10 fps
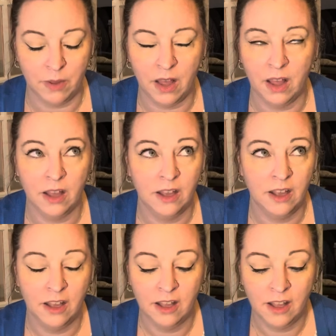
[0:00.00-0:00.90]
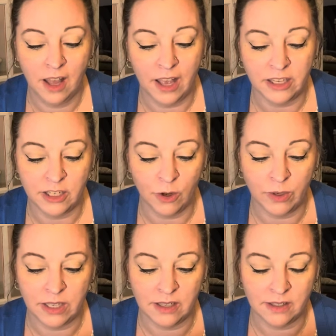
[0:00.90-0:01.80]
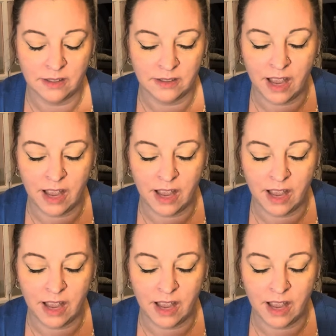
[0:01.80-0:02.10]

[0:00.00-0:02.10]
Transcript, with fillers: Oh, I know he is.